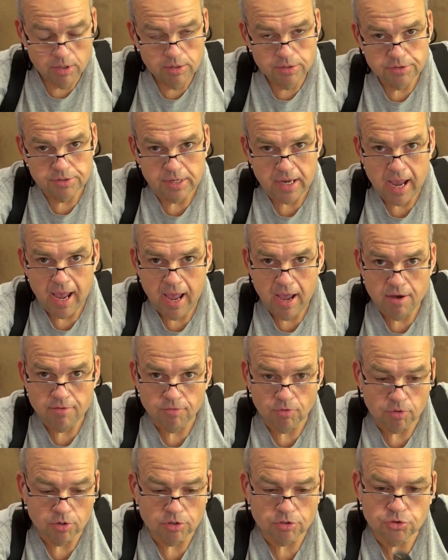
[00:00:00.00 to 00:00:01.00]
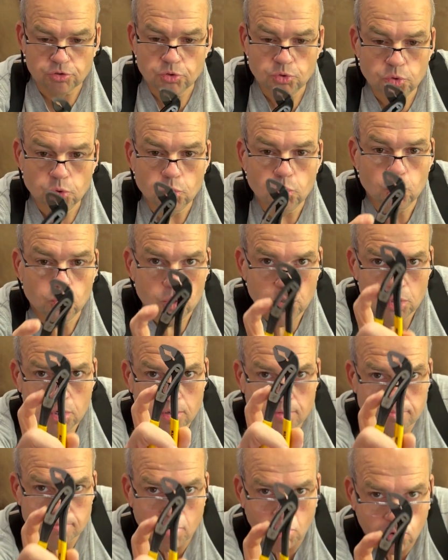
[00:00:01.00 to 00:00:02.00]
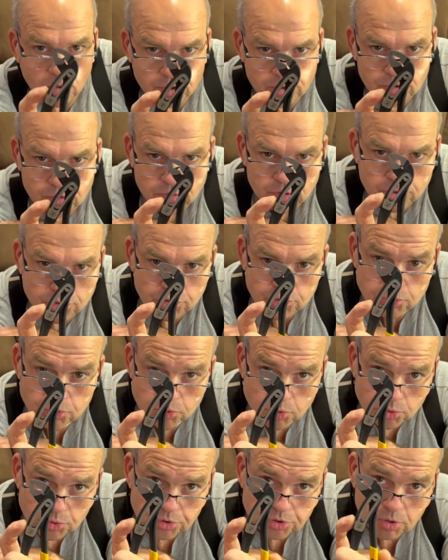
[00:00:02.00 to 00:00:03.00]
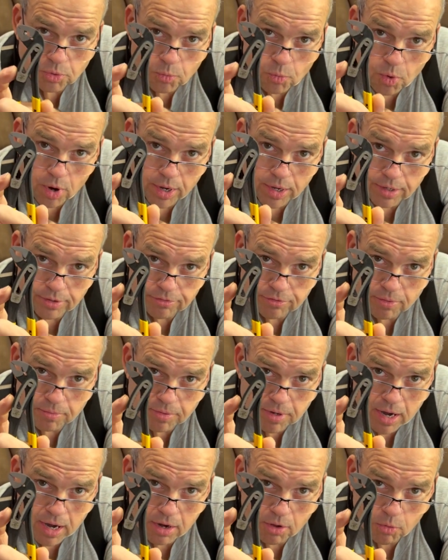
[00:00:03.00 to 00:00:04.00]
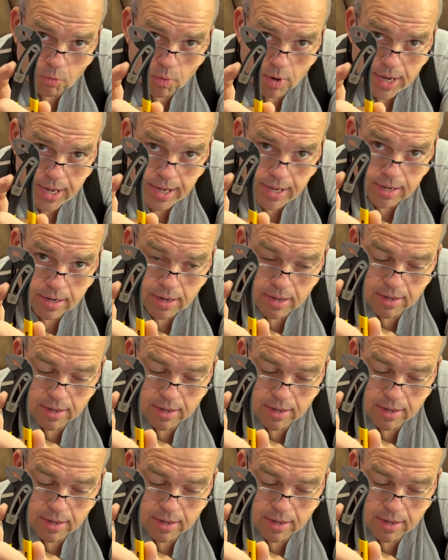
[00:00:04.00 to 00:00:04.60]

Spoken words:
to have on a tool marked on the tool some kind of way